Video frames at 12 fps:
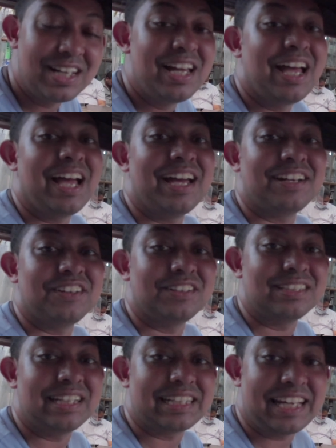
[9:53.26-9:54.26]
And on
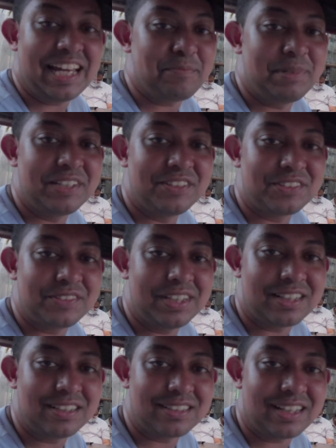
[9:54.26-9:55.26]
that happy note, we are
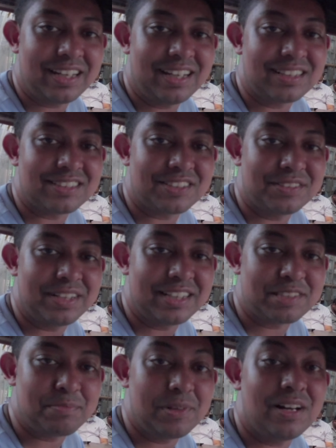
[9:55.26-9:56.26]
going to end
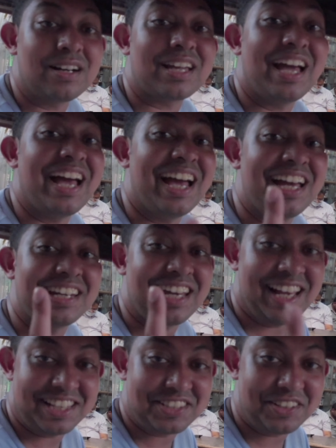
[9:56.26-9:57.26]
today's vlog.
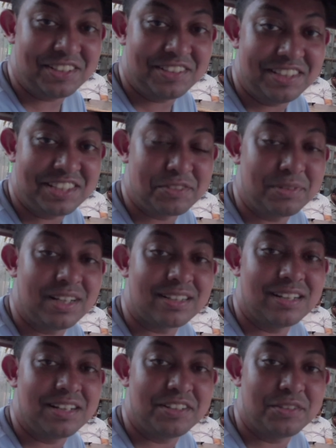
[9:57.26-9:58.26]
And as always,
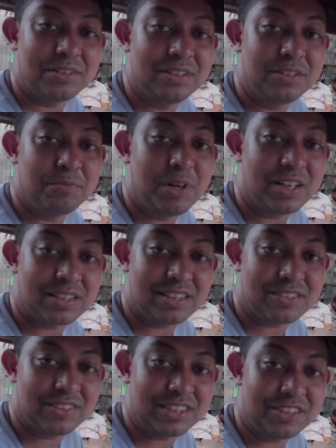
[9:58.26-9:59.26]
we are ready to go
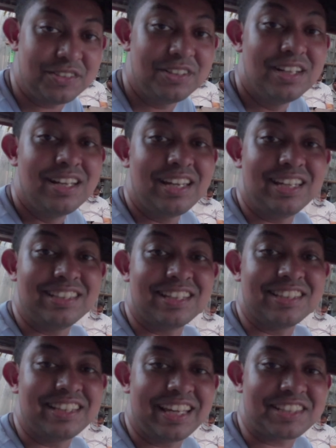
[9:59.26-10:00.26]
bonkers with you
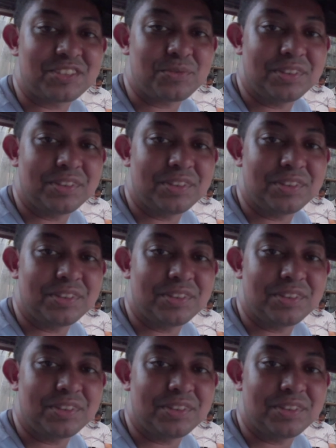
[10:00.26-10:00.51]
in the